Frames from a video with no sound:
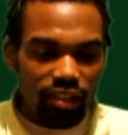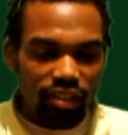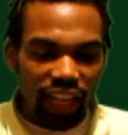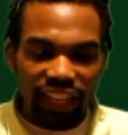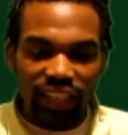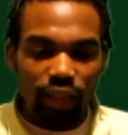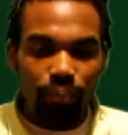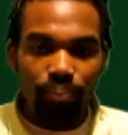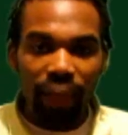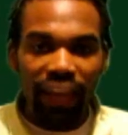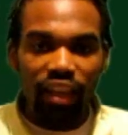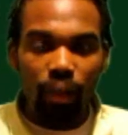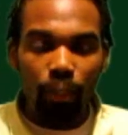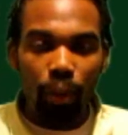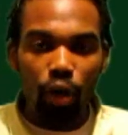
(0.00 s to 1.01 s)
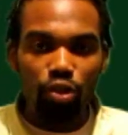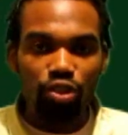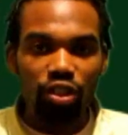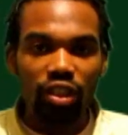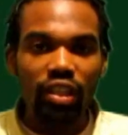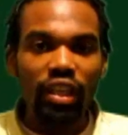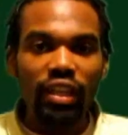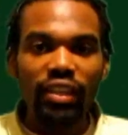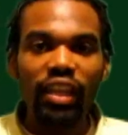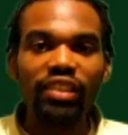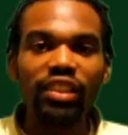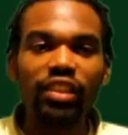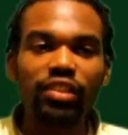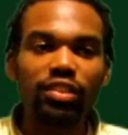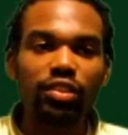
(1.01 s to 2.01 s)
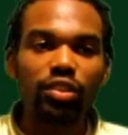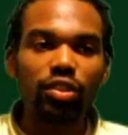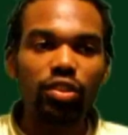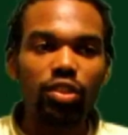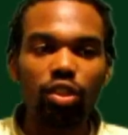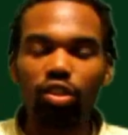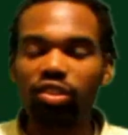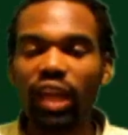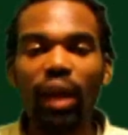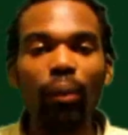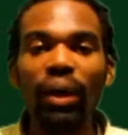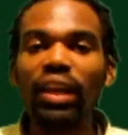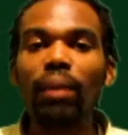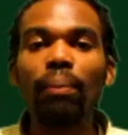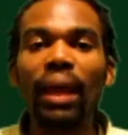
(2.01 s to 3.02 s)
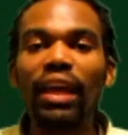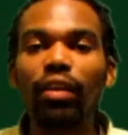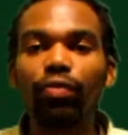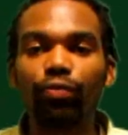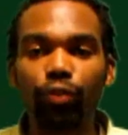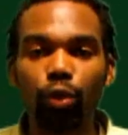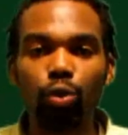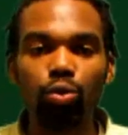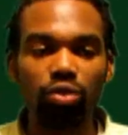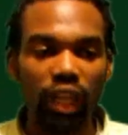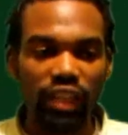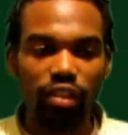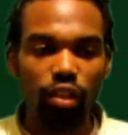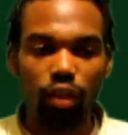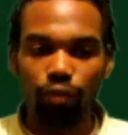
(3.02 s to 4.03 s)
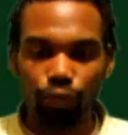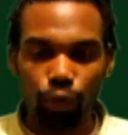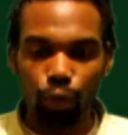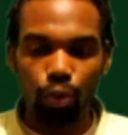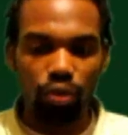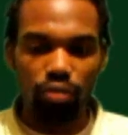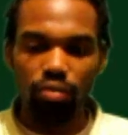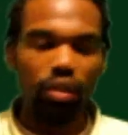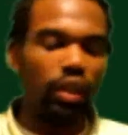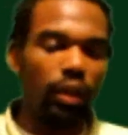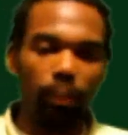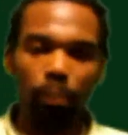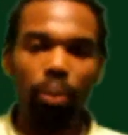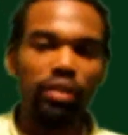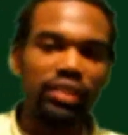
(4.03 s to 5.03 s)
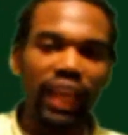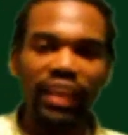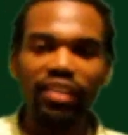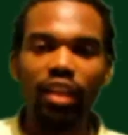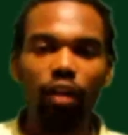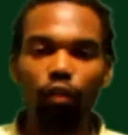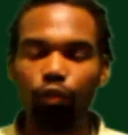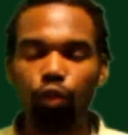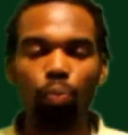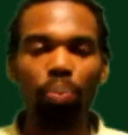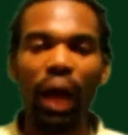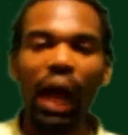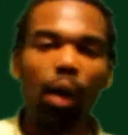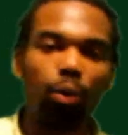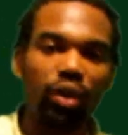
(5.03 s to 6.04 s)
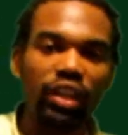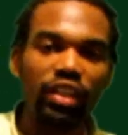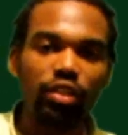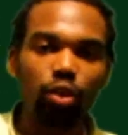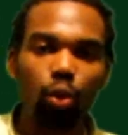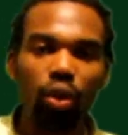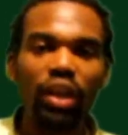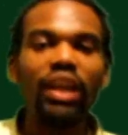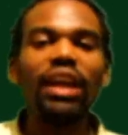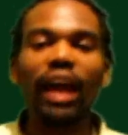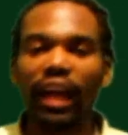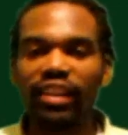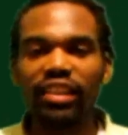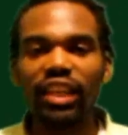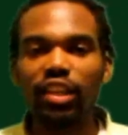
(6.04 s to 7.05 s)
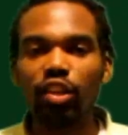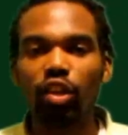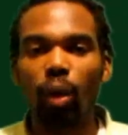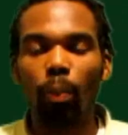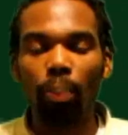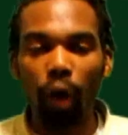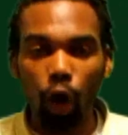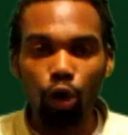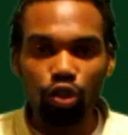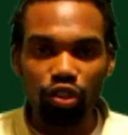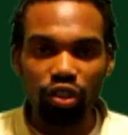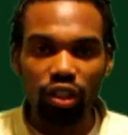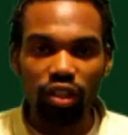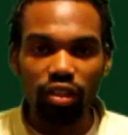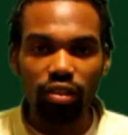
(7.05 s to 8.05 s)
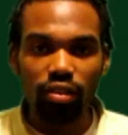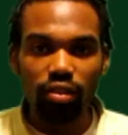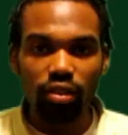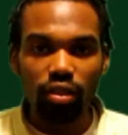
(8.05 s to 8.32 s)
didn't make a person, they just, the same way they made a fruit, they took a fruit and put that devil fruit power into it. I think they took a person,